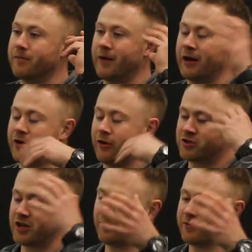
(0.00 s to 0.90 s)

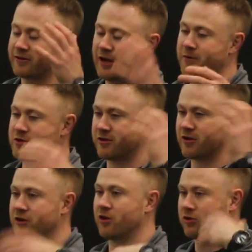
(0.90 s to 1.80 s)
melatonin should help us sleep. It should
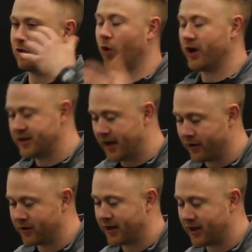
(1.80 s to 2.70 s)
start to wind
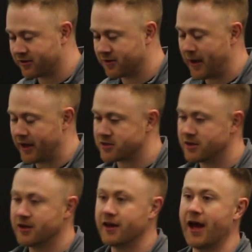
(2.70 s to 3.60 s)
down and take us to bed.
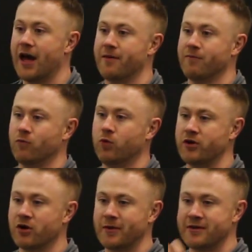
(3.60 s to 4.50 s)

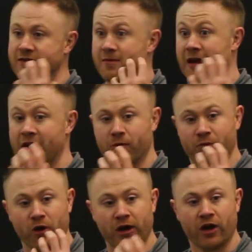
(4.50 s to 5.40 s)
When you're being stimulated by
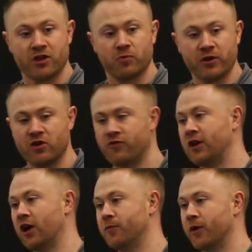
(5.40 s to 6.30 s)
bright lights, by
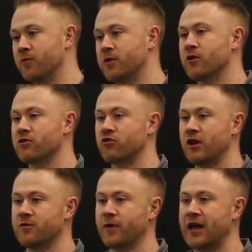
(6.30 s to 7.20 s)
UV light, by computer
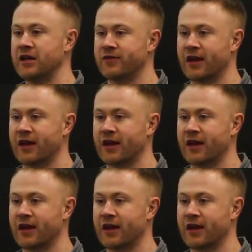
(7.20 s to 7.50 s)
screens, by any of